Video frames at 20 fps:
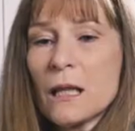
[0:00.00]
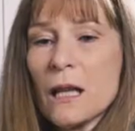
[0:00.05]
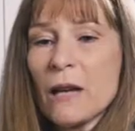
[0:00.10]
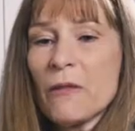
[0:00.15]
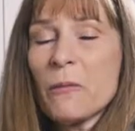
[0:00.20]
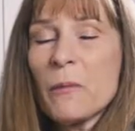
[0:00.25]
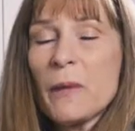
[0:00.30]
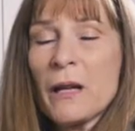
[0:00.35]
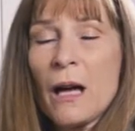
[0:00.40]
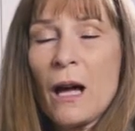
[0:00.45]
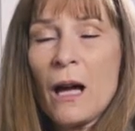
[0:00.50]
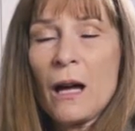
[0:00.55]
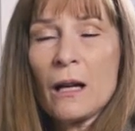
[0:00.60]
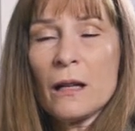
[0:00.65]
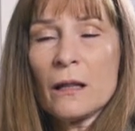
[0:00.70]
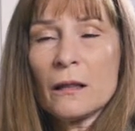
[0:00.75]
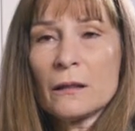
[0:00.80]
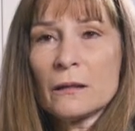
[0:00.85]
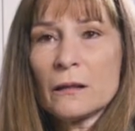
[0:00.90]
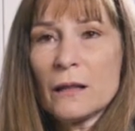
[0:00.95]
The
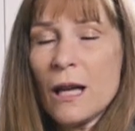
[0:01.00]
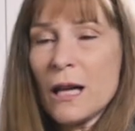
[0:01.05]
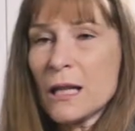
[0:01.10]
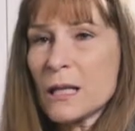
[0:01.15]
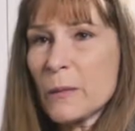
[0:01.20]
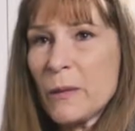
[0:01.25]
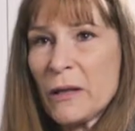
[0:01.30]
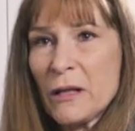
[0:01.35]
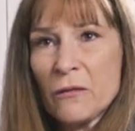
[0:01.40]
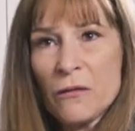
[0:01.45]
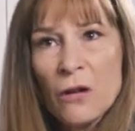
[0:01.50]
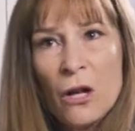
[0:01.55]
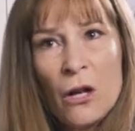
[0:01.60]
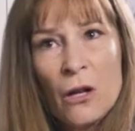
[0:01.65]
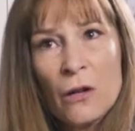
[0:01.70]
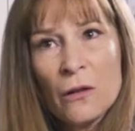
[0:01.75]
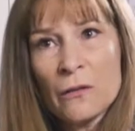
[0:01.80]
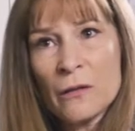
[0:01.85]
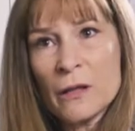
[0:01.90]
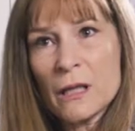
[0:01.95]
FBI has been
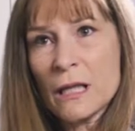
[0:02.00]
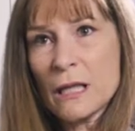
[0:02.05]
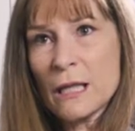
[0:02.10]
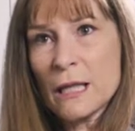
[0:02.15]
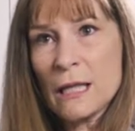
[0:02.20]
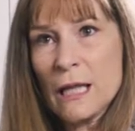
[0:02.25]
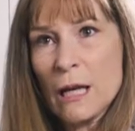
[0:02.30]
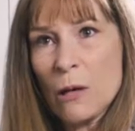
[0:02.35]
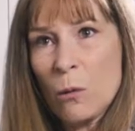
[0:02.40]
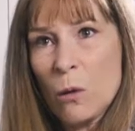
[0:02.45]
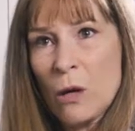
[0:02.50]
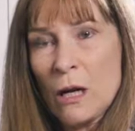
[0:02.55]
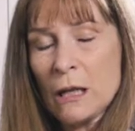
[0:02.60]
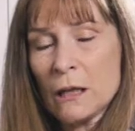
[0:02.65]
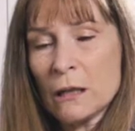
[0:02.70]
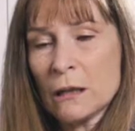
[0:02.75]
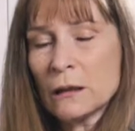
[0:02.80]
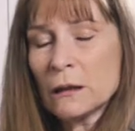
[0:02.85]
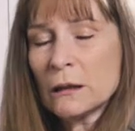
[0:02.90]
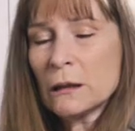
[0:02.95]
involved since day
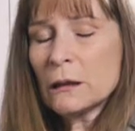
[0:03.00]
one.